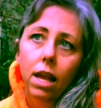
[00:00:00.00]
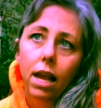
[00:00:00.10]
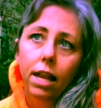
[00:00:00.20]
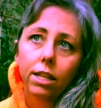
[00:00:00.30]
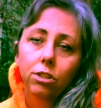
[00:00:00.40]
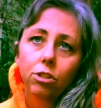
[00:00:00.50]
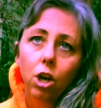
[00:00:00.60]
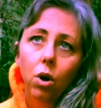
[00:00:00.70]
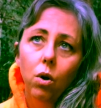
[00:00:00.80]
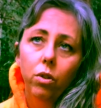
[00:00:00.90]
And
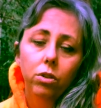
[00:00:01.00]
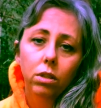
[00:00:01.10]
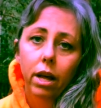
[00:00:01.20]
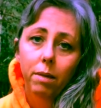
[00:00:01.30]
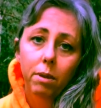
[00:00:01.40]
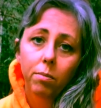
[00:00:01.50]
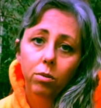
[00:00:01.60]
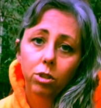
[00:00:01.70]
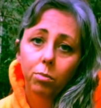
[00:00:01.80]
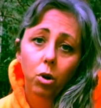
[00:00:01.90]
so there's a lot of people
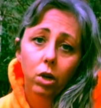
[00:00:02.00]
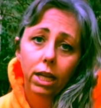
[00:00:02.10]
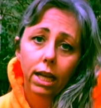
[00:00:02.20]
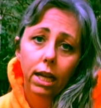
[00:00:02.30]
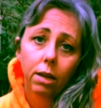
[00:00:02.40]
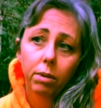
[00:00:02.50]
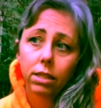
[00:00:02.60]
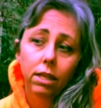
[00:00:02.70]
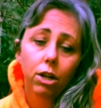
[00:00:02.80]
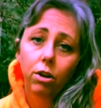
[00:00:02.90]
supporting it
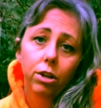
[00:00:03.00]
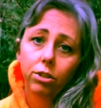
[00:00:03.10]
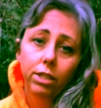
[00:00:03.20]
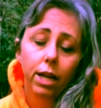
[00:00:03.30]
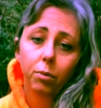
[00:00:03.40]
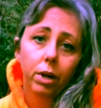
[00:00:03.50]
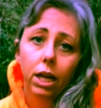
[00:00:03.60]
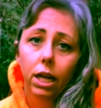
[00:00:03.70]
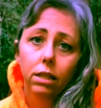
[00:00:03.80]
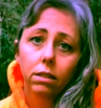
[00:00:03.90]
because they don't understand what
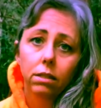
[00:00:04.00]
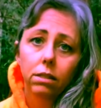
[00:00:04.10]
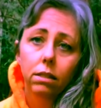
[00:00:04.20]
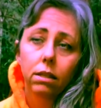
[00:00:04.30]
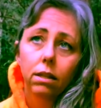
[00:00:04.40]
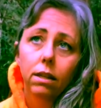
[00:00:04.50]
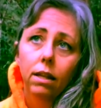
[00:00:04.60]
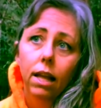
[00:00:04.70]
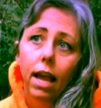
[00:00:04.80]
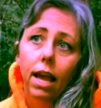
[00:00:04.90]
it is.
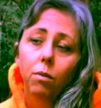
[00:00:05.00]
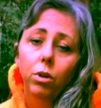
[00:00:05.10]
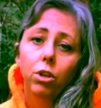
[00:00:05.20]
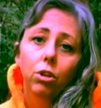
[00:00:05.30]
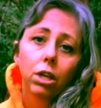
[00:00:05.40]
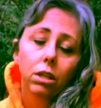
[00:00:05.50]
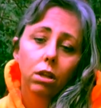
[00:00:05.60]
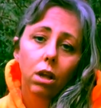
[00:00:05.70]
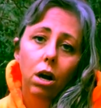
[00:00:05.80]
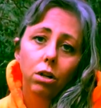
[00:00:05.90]
And when you look at the
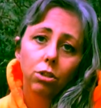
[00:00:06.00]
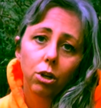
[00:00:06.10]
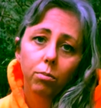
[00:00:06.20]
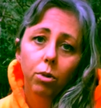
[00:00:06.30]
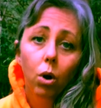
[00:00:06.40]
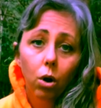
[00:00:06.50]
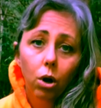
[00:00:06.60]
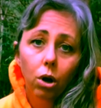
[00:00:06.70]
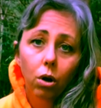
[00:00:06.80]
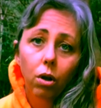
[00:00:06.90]
long-term
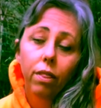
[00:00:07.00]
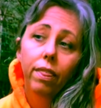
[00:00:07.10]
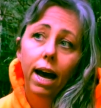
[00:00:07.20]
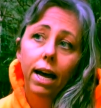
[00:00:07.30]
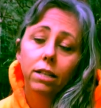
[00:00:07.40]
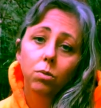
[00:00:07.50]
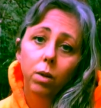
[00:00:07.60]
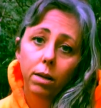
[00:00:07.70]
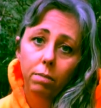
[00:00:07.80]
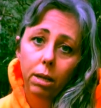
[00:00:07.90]
goal, that's
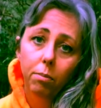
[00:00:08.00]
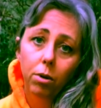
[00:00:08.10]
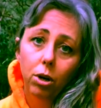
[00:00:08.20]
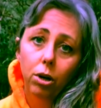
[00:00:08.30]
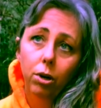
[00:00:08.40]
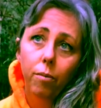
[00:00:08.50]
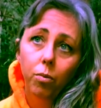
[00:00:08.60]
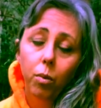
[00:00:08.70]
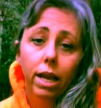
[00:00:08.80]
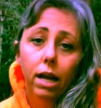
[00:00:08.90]
when people
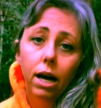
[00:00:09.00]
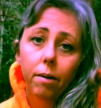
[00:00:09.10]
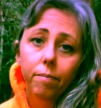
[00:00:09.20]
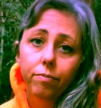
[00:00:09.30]
wake up.